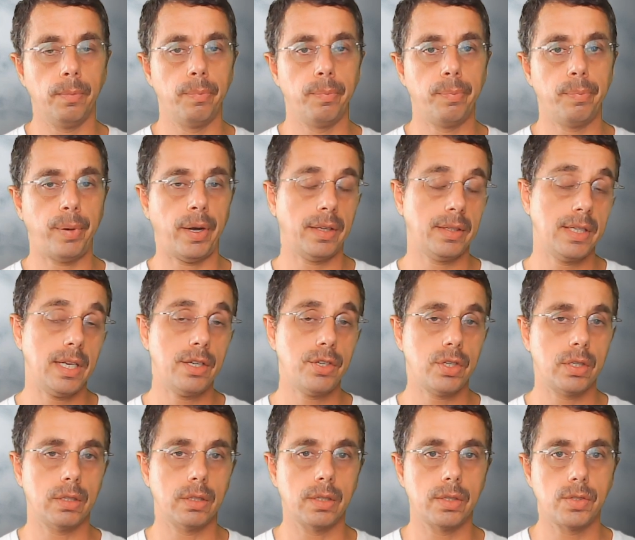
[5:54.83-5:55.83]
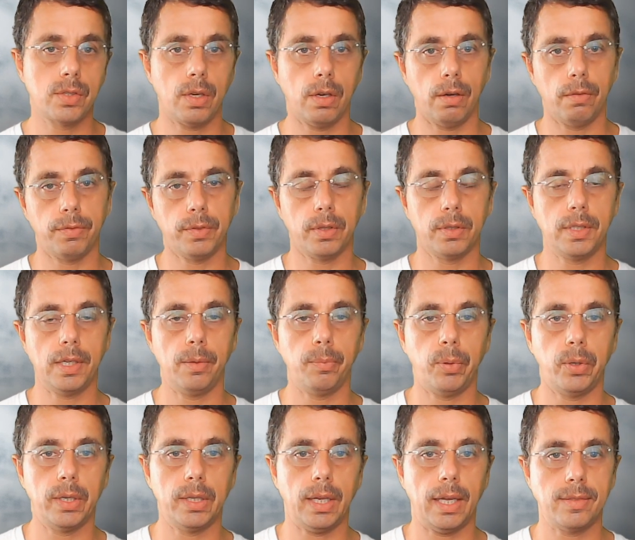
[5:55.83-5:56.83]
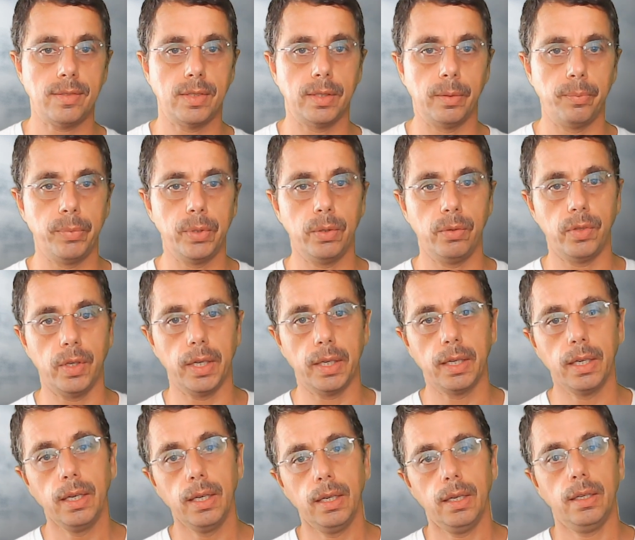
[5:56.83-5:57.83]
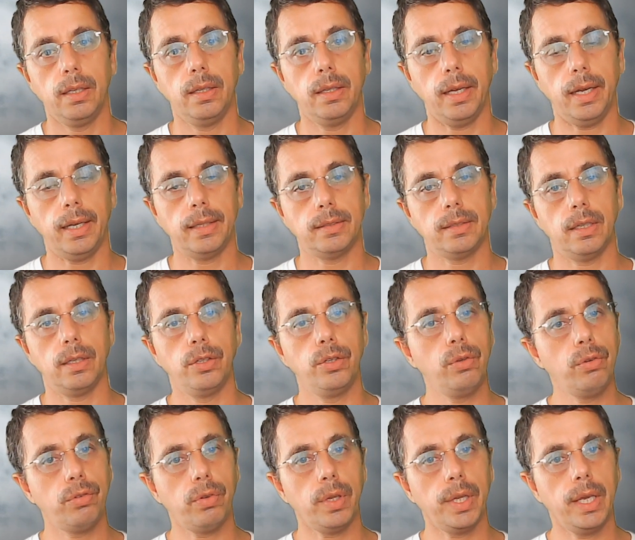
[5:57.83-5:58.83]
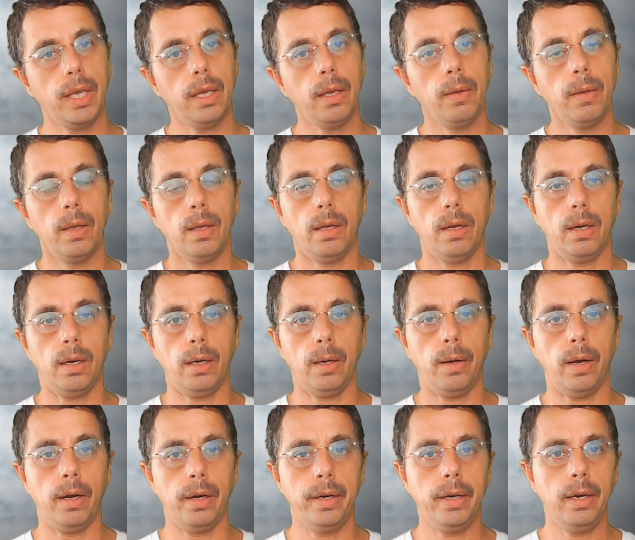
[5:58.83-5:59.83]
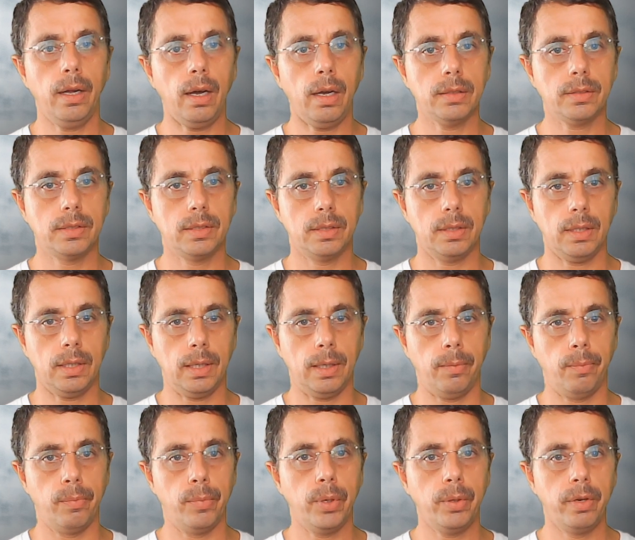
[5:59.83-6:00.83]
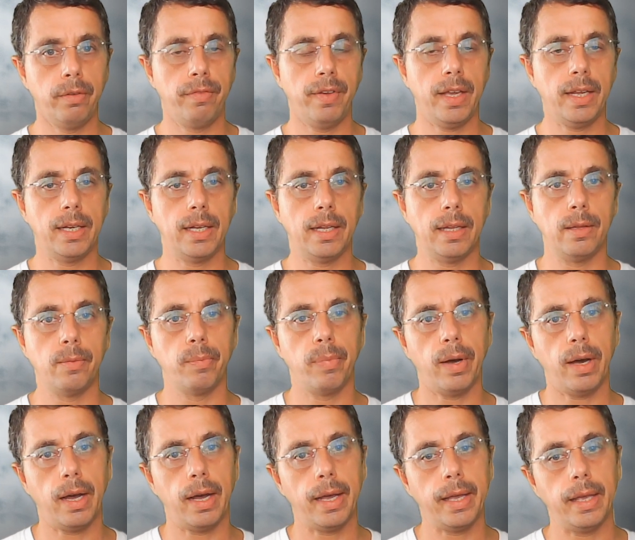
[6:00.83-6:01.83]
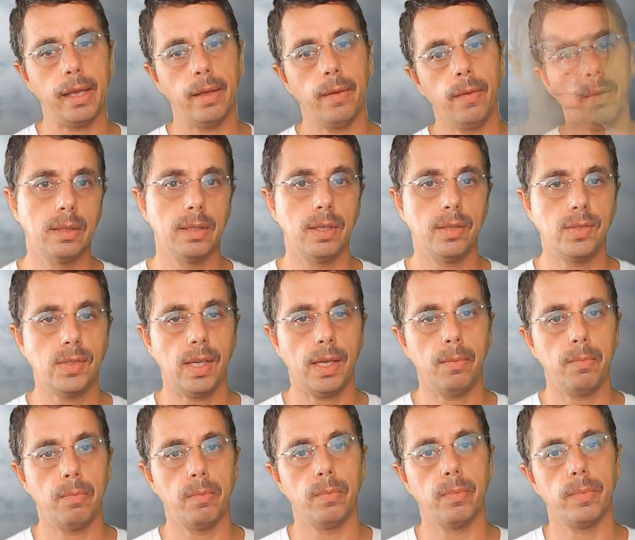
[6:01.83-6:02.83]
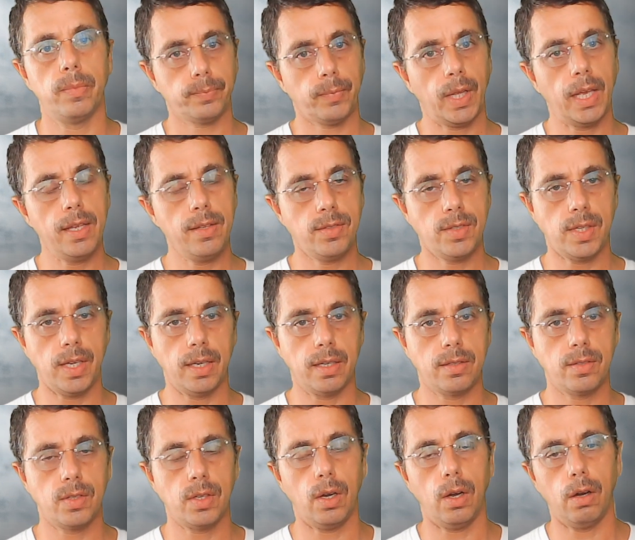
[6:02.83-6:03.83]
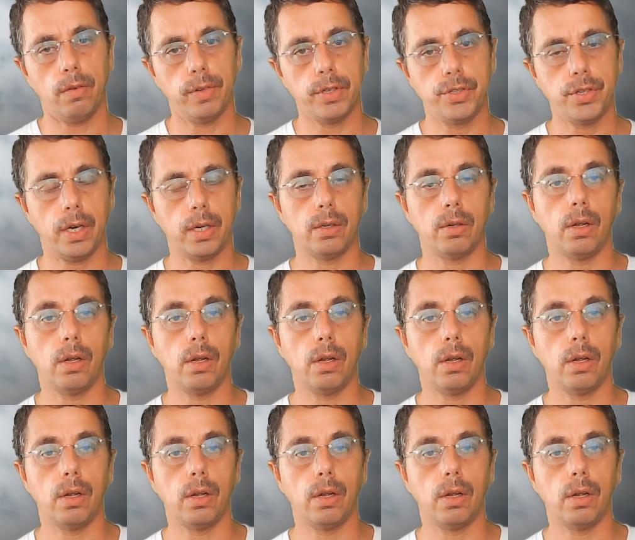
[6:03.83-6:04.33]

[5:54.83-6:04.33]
practitioners of contemporary classical music, that usually are not motivated by the same instincts of a general